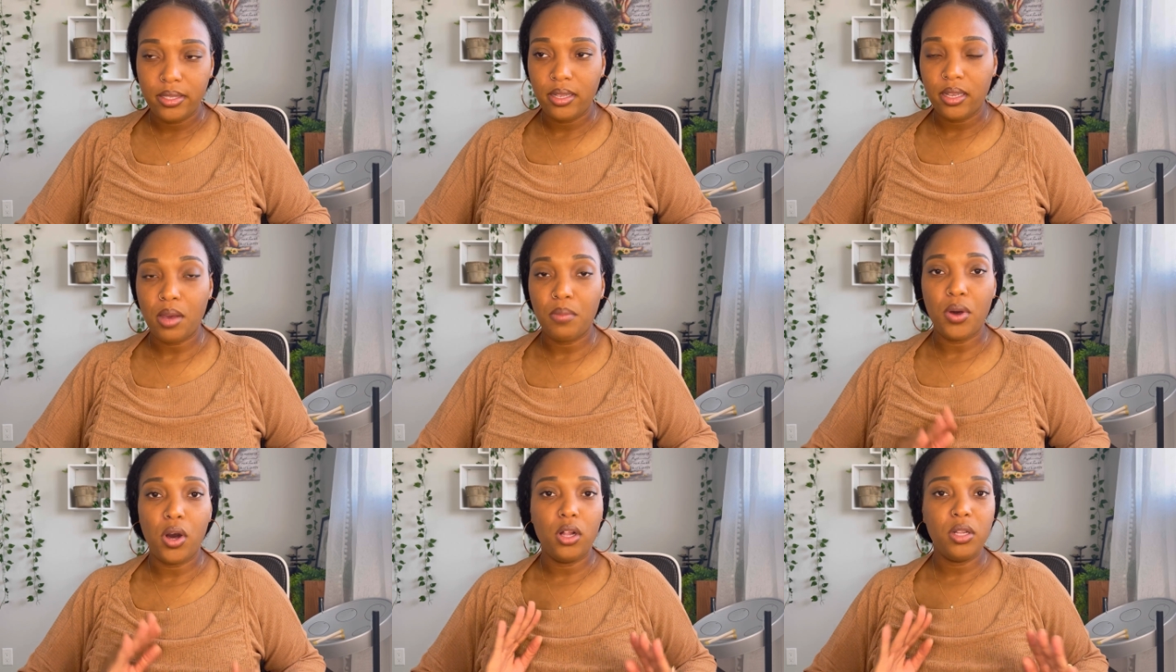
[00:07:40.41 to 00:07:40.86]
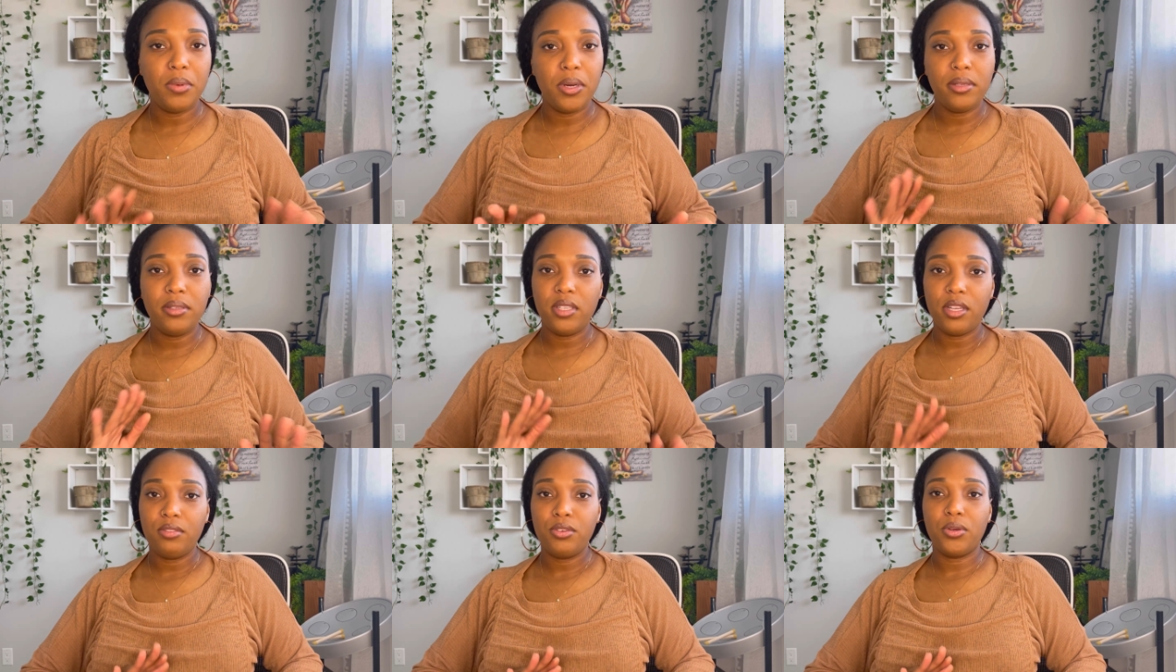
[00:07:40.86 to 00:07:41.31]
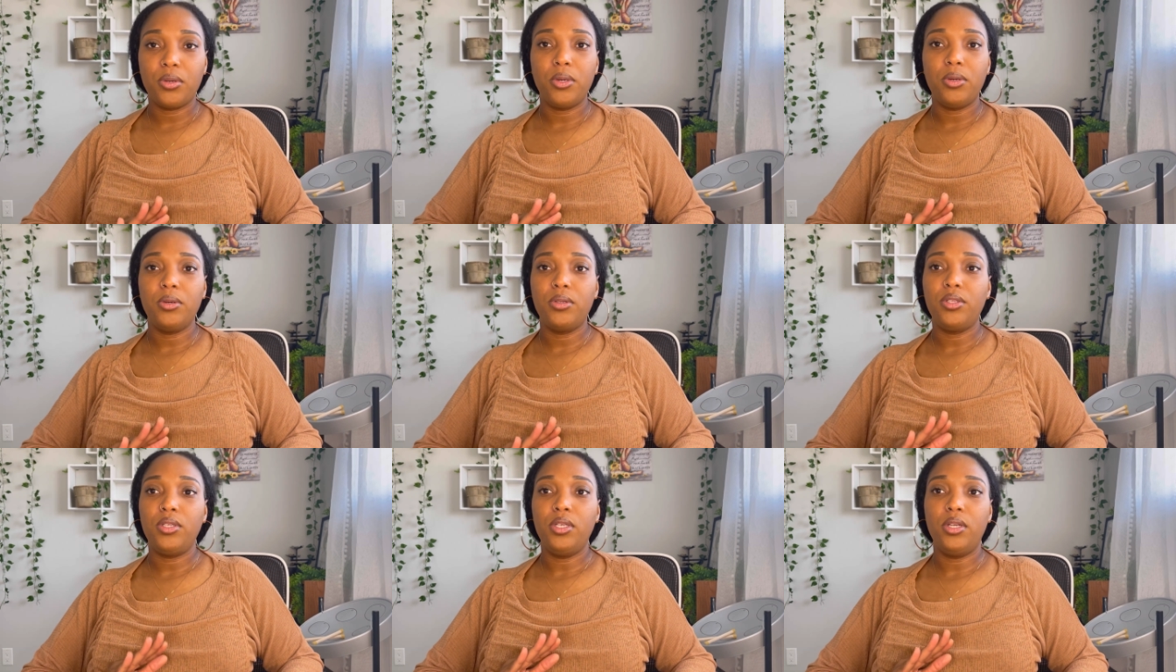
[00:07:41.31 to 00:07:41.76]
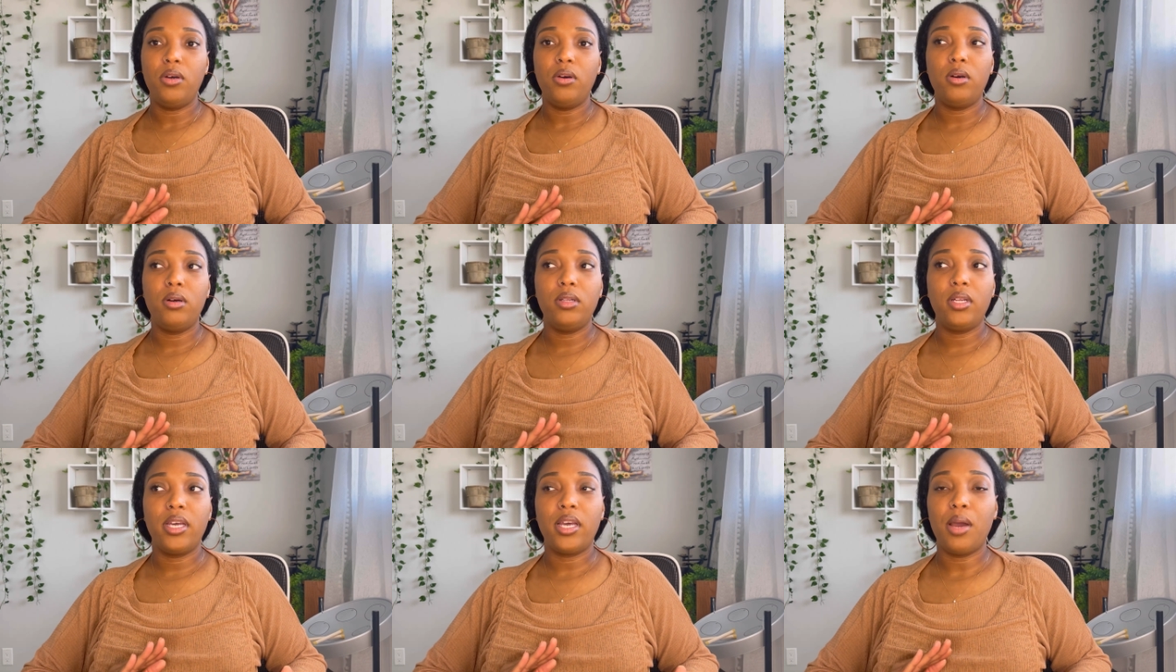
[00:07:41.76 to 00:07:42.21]
Like I'm all about self-growth, you know,
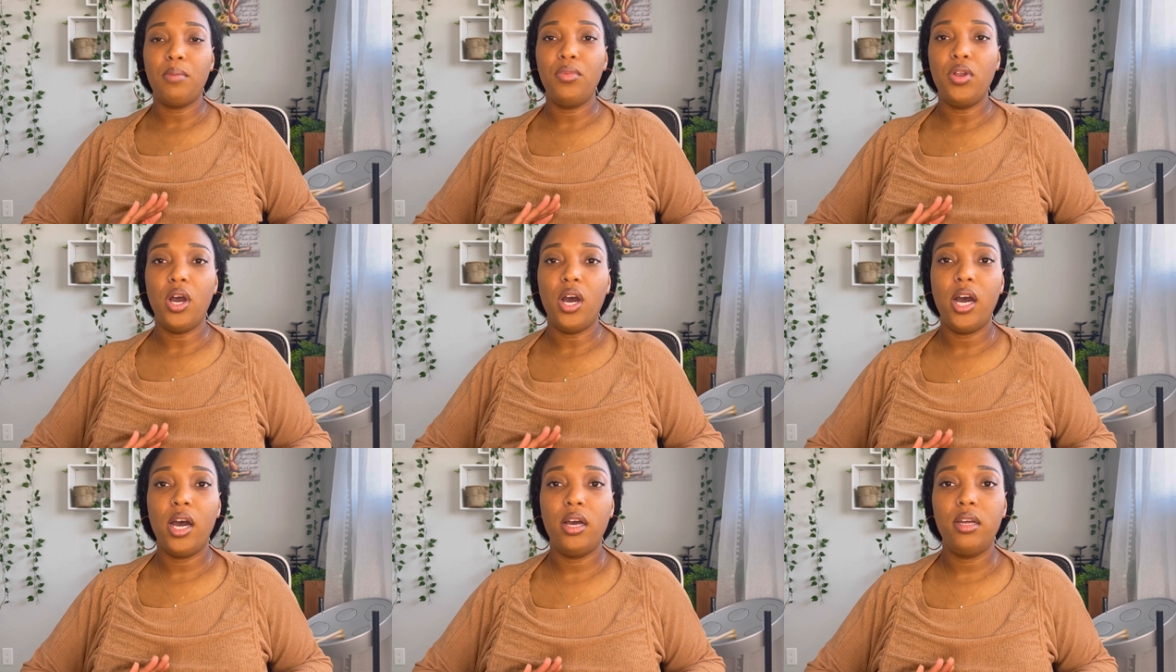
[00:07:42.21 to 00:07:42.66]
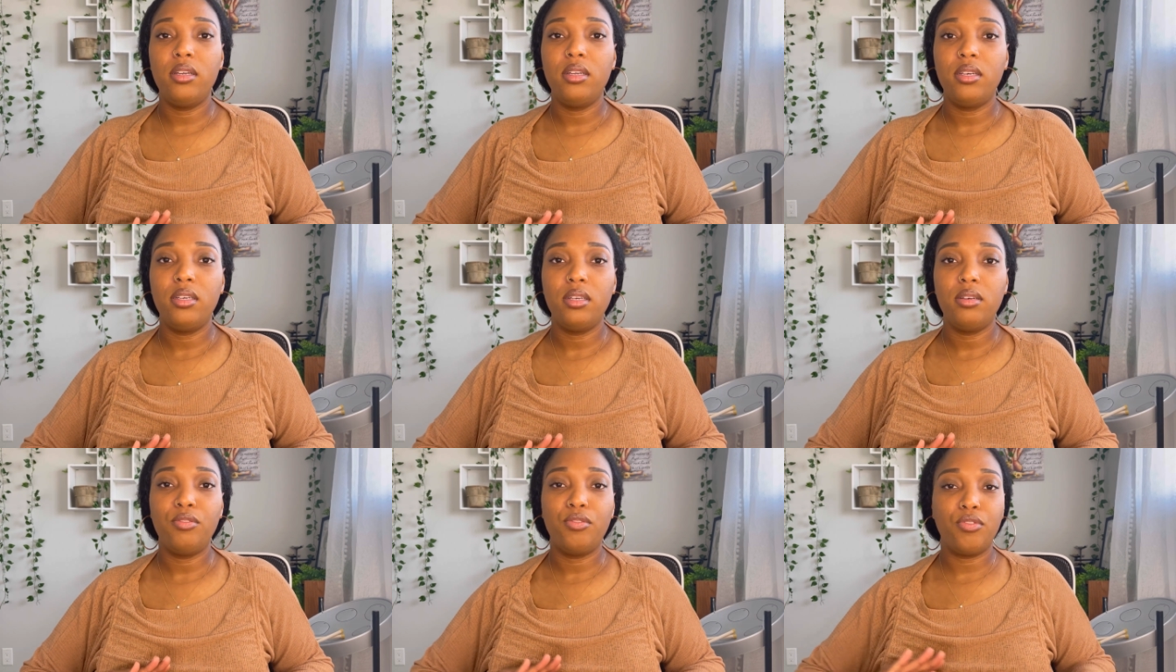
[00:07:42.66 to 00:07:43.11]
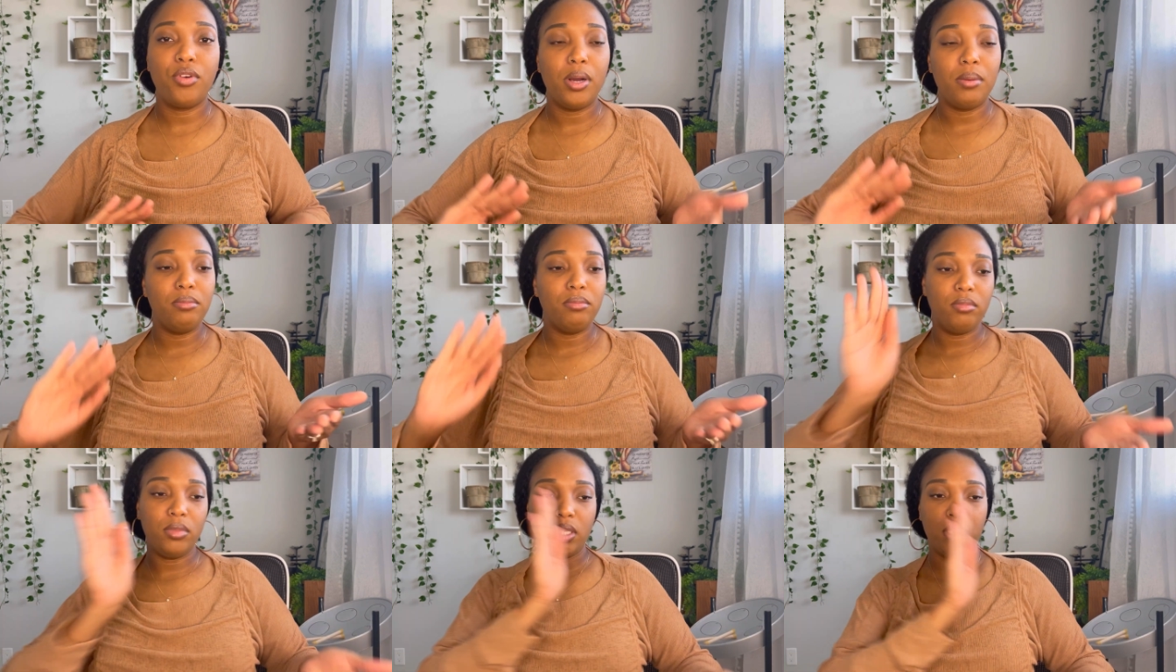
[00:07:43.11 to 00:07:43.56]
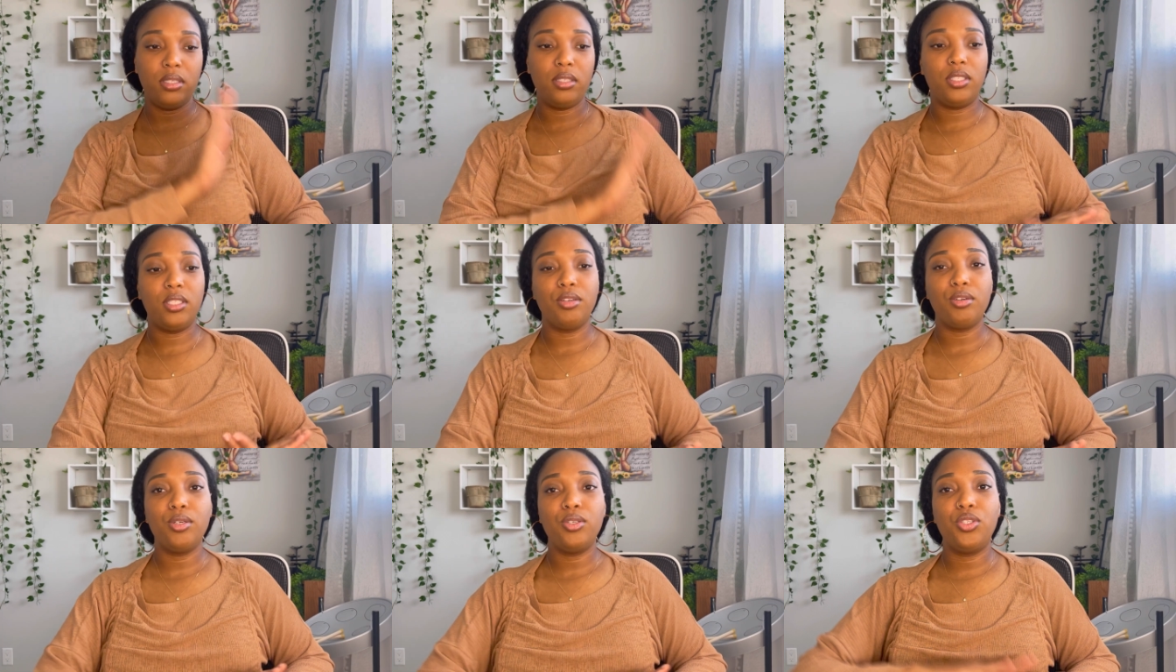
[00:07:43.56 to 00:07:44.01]
like I'm not from like
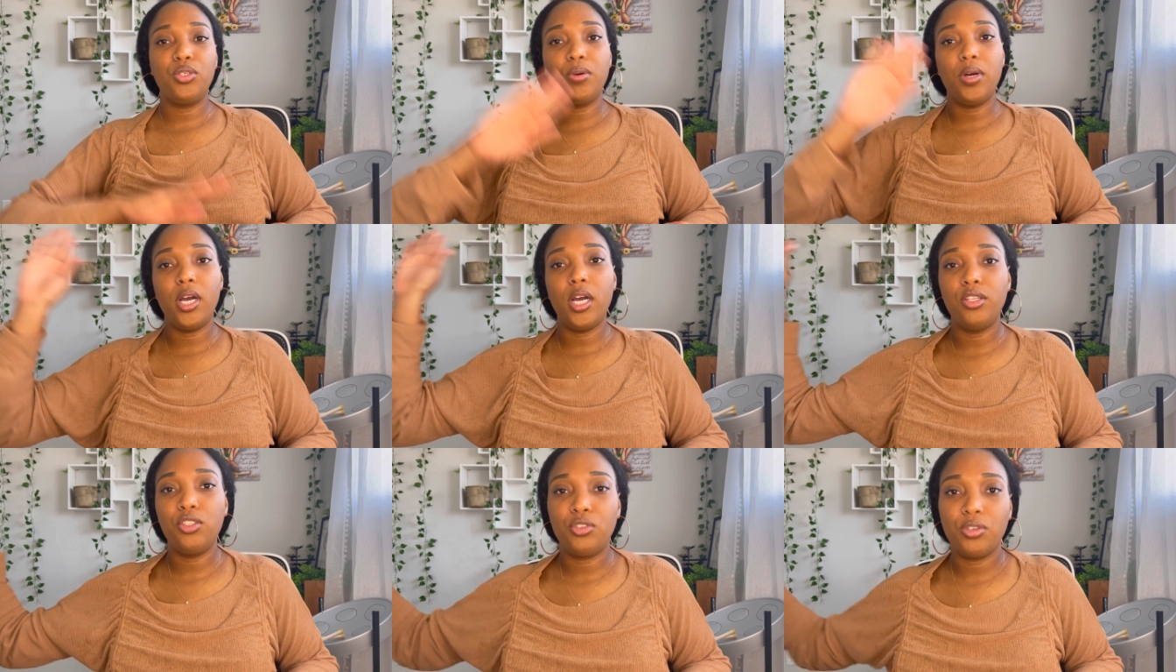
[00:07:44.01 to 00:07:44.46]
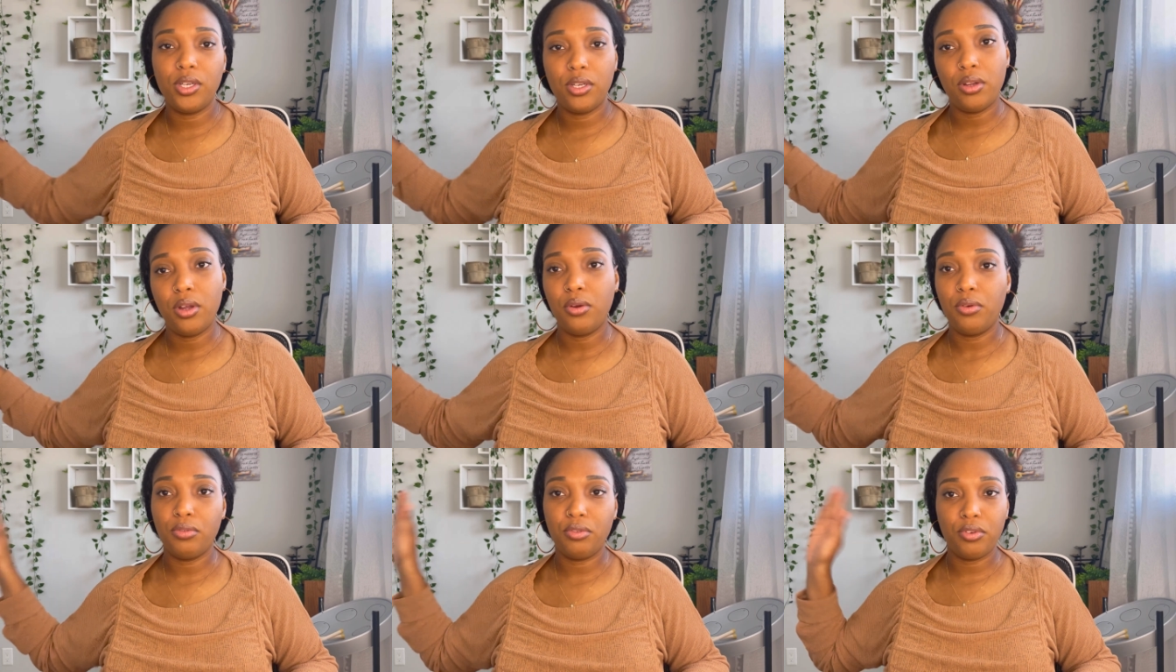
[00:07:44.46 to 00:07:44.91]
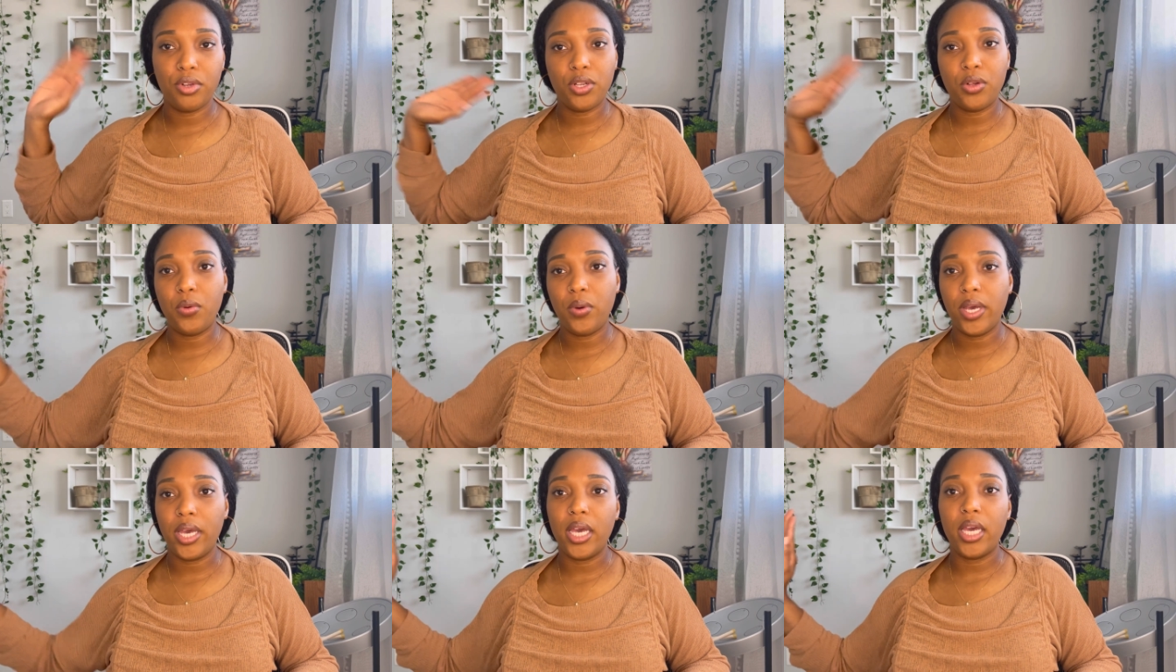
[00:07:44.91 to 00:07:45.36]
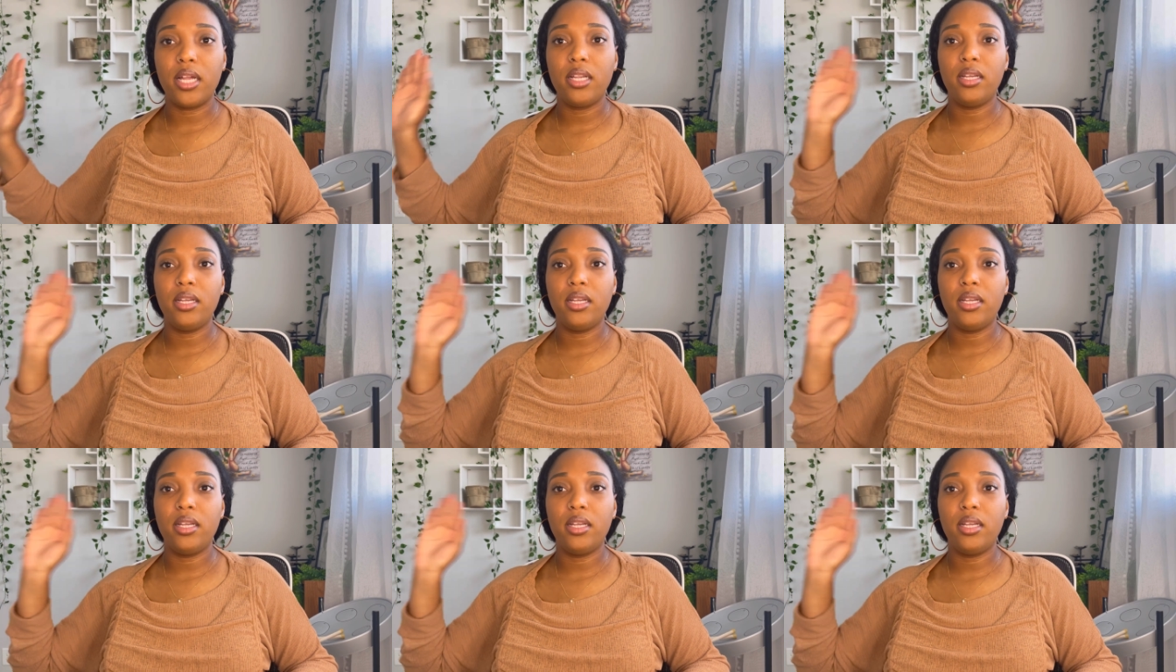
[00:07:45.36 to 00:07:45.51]
0 to 100 real quick.